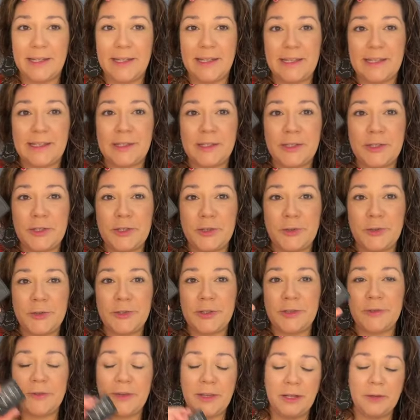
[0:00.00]
is the
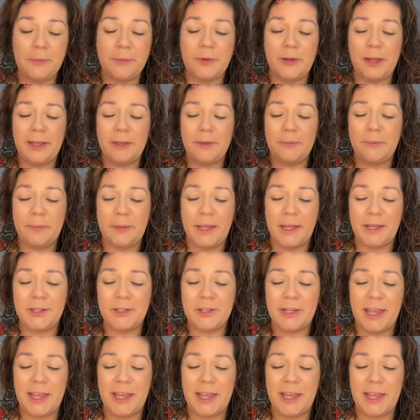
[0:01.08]
Dolce Vita blush.